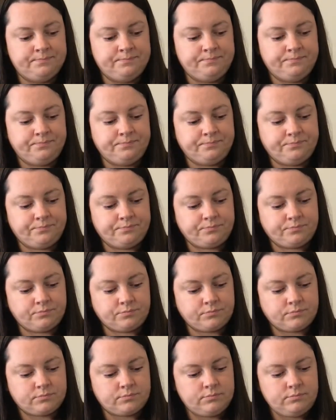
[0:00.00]

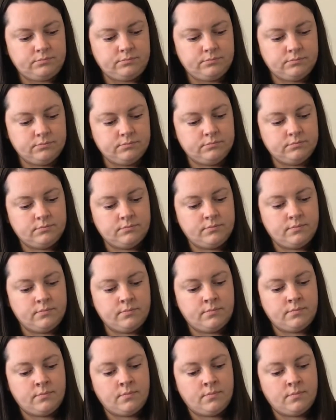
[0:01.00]
(no one is talking)